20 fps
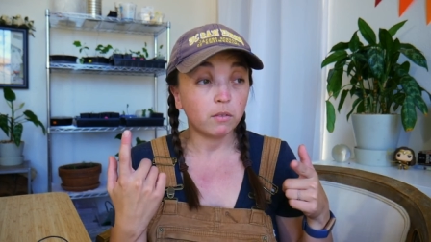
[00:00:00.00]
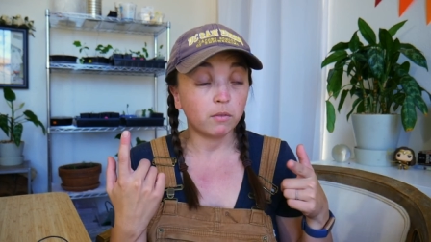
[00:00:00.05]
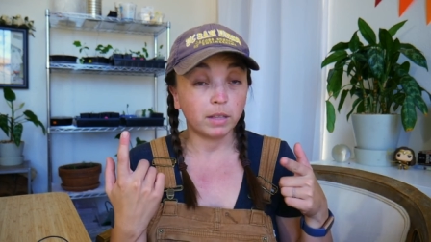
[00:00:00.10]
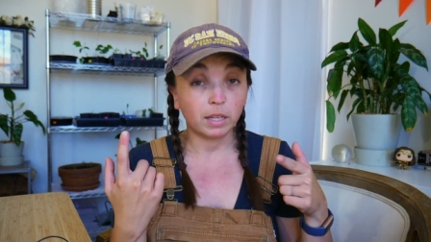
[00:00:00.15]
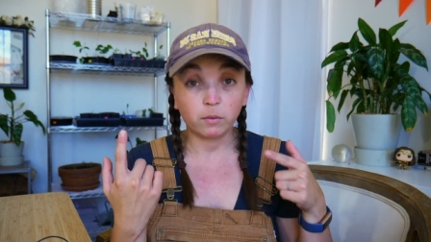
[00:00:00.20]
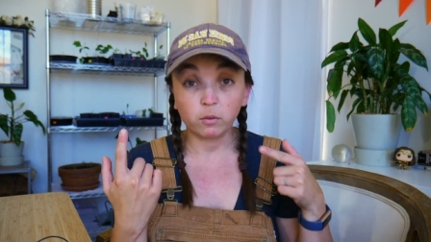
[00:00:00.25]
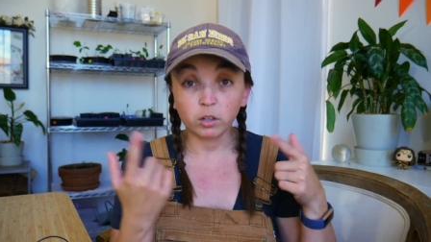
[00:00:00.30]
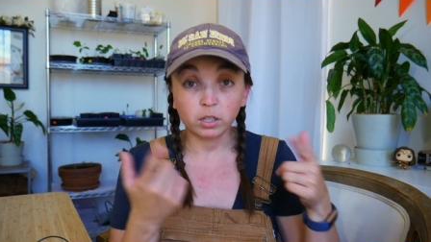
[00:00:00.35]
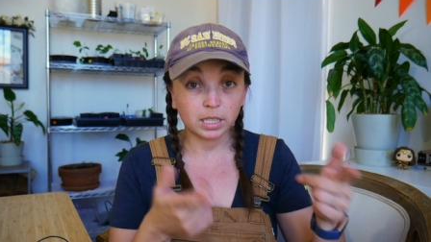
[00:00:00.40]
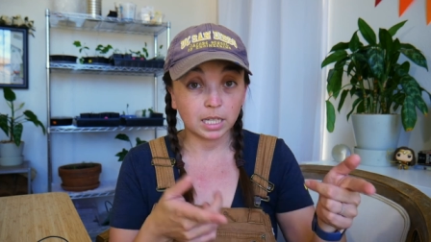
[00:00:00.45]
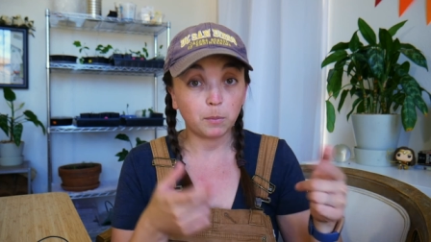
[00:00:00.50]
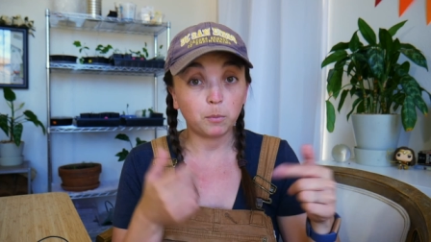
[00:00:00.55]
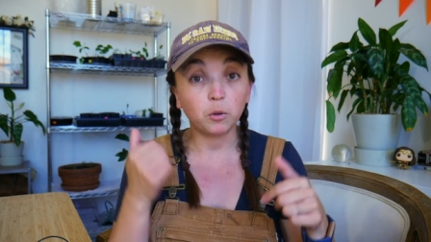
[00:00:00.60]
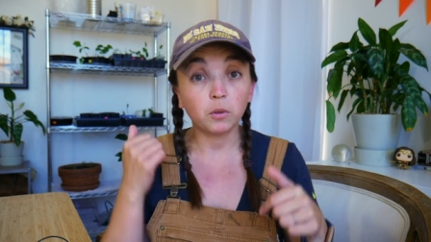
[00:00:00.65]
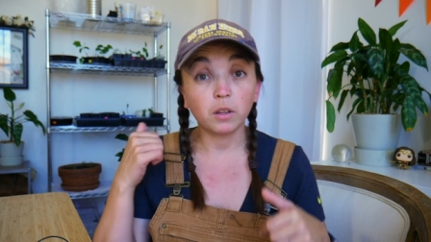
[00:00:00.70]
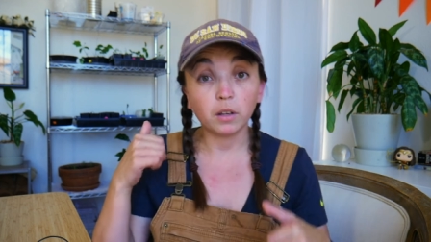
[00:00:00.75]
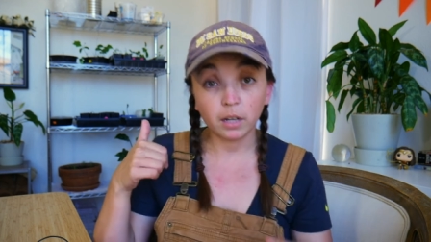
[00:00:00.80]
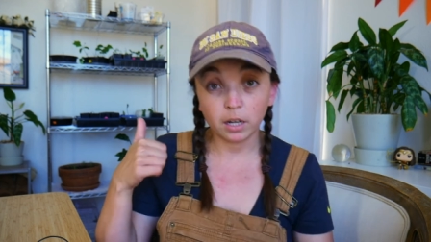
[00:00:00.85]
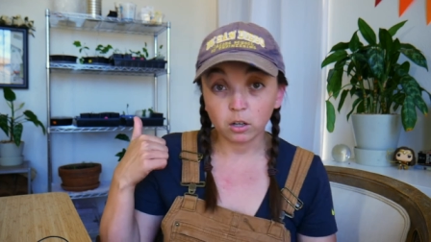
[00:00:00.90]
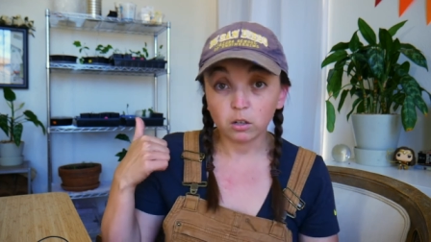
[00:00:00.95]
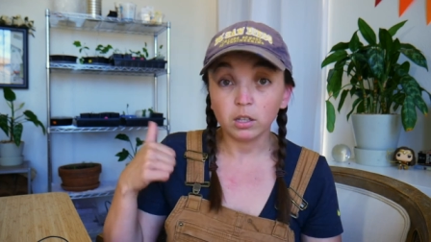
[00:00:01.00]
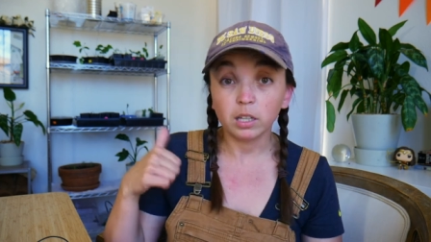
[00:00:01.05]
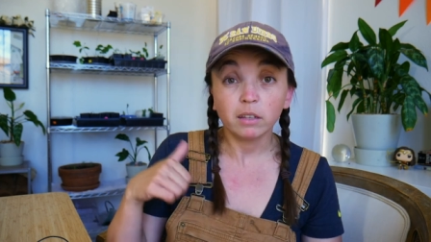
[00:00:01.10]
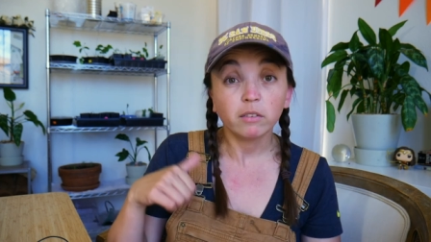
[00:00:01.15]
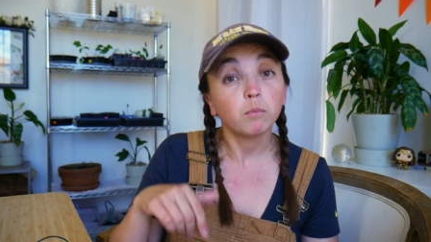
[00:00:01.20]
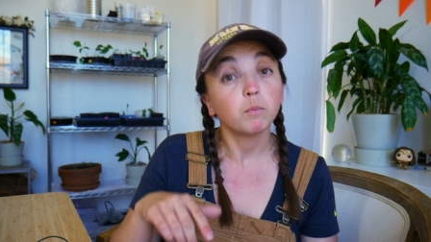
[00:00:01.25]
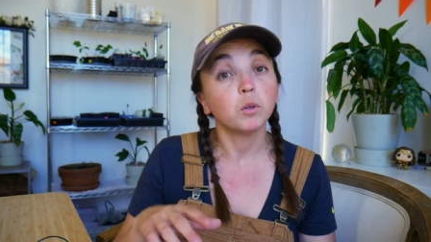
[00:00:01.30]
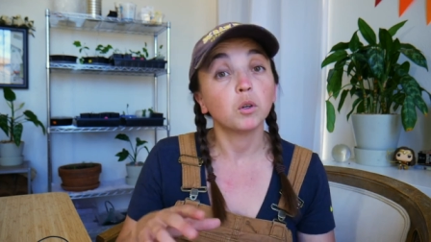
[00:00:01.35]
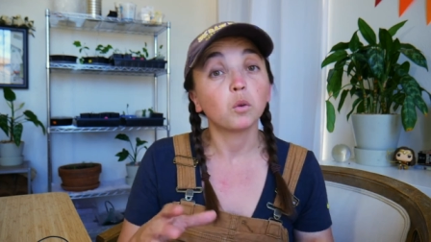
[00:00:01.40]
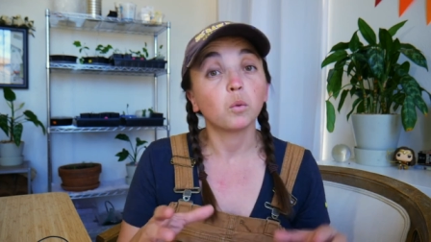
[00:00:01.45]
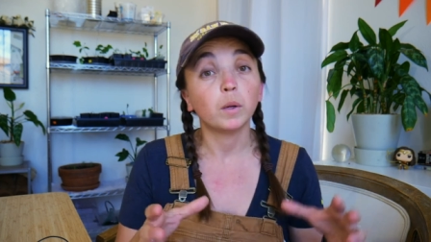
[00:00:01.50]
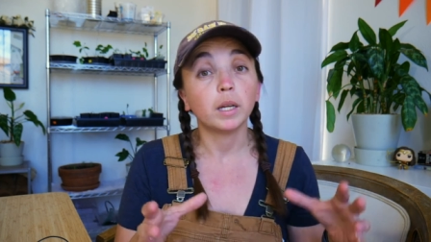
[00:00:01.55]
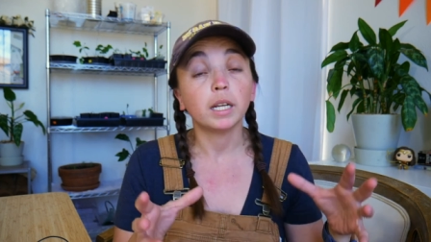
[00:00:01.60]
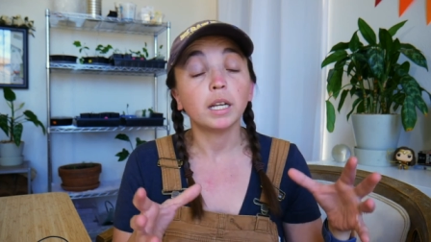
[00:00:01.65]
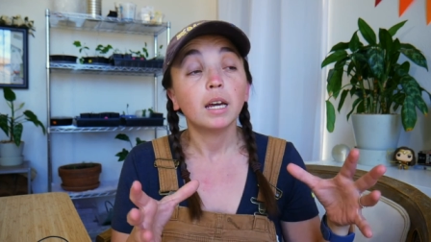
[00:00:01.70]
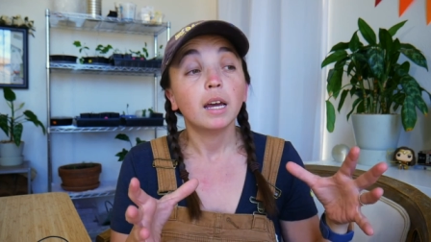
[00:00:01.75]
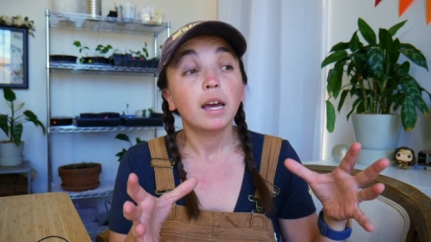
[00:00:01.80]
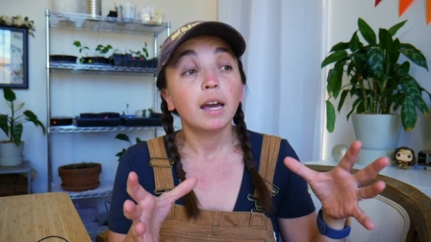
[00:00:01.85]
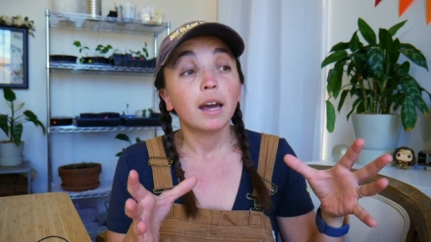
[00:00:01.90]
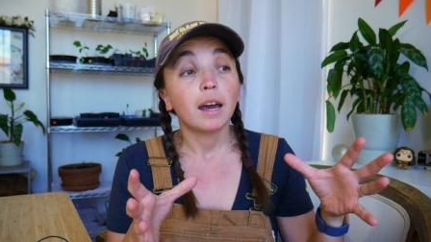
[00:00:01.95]
like for example, the narrow-leaf
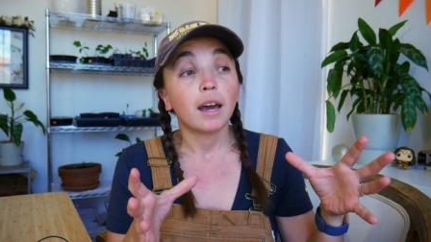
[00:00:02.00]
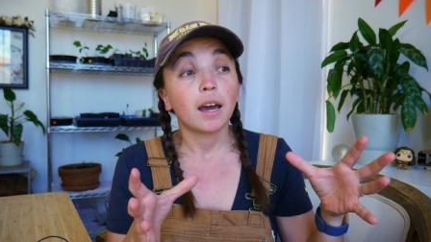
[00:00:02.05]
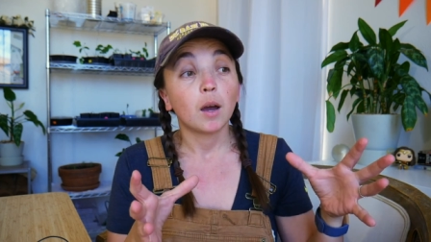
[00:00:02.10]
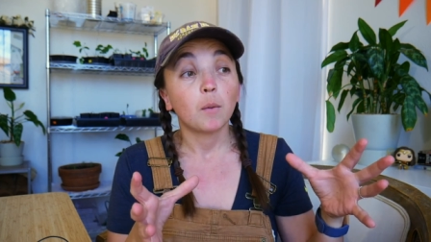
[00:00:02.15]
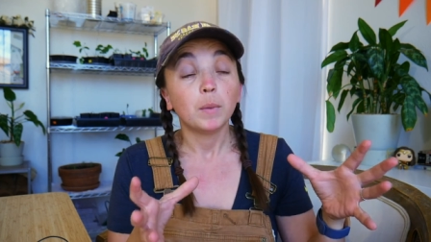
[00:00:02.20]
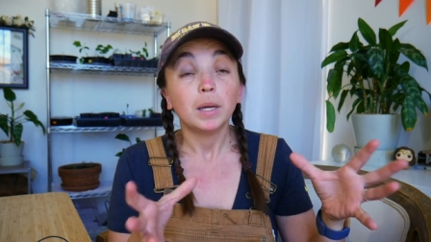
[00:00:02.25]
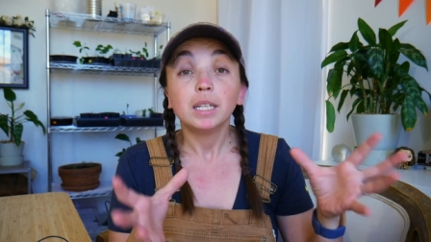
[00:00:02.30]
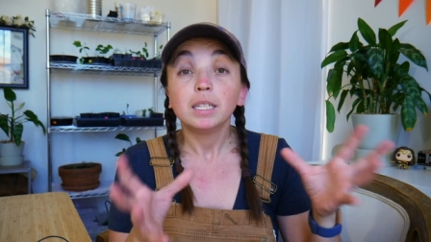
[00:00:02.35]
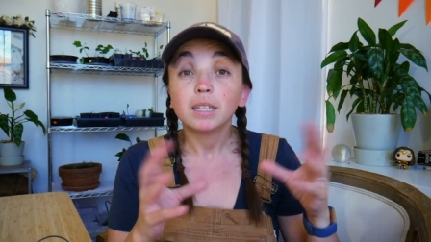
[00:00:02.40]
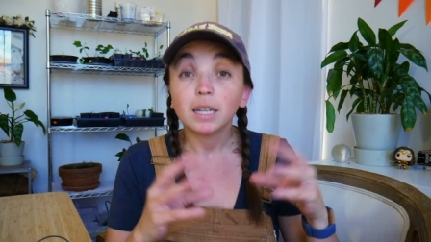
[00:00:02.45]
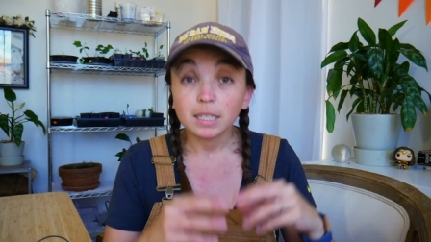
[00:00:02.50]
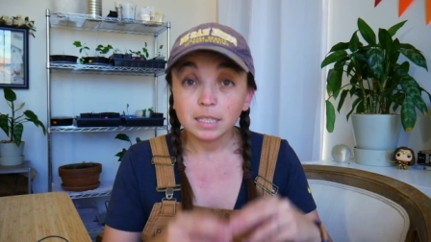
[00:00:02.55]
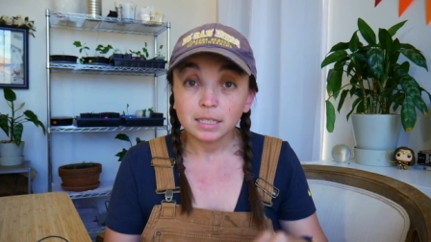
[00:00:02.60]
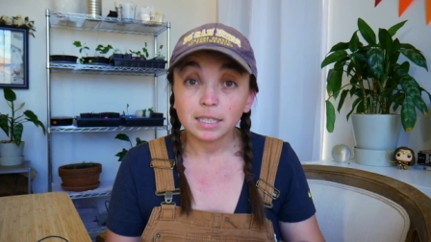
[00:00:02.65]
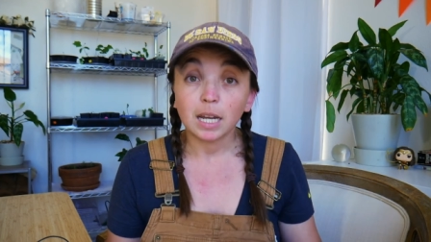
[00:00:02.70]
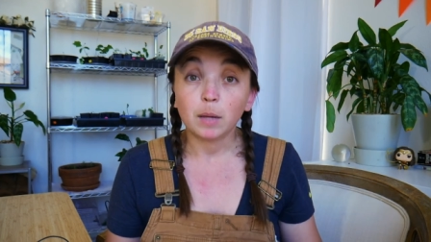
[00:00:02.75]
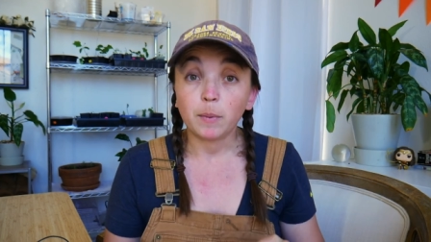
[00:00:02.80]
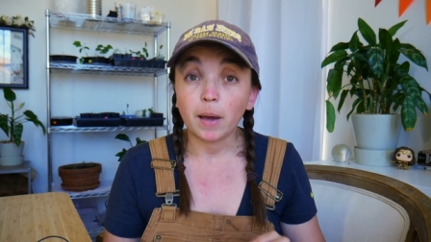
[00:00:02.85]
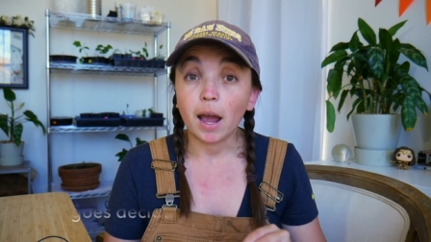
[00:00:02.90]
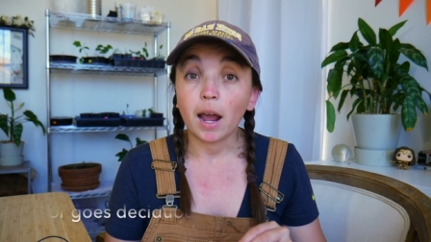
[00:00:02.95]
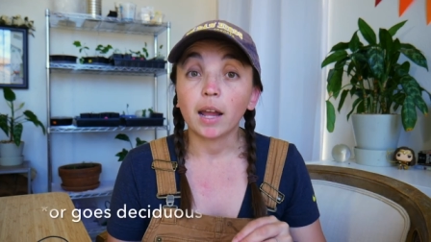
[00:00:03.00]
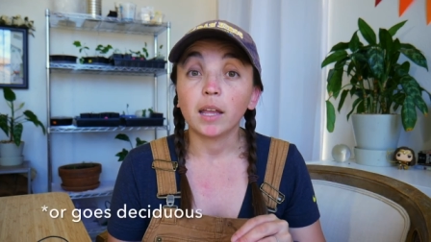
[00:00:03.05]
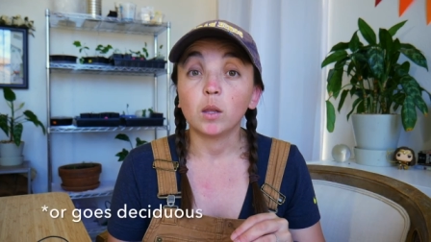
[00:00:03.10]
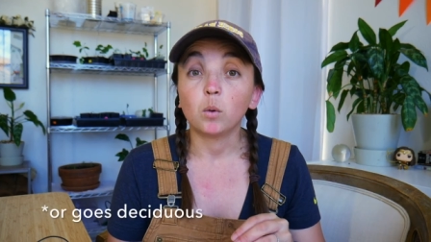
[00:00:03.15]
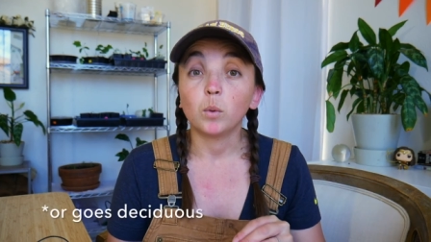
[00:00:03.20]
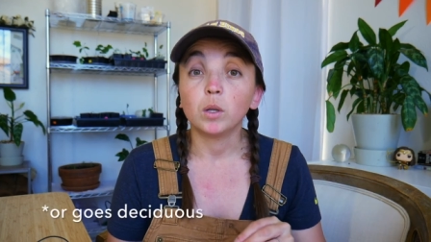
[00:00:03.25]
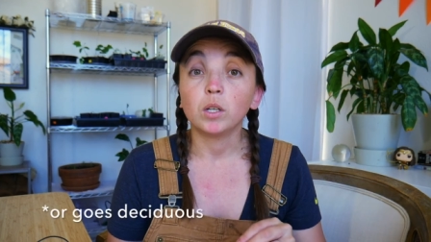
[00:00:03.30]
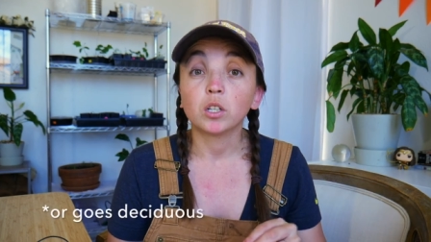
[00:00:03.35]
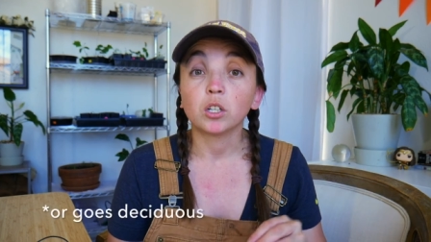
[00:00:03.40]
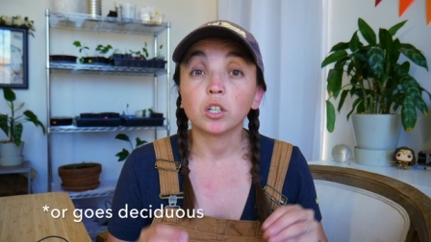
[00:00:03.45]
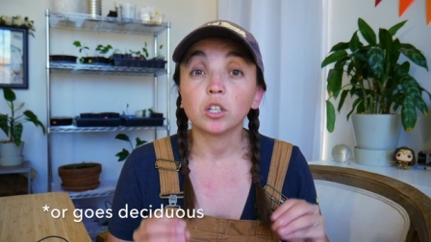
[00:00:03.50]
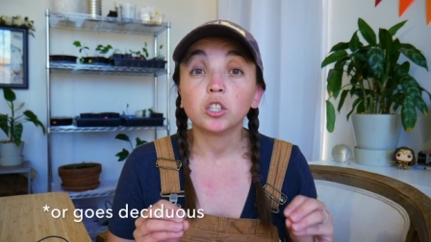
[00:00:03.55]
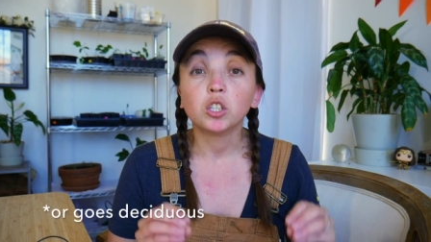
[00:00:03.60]
milkweed, um, it does die back in the winter.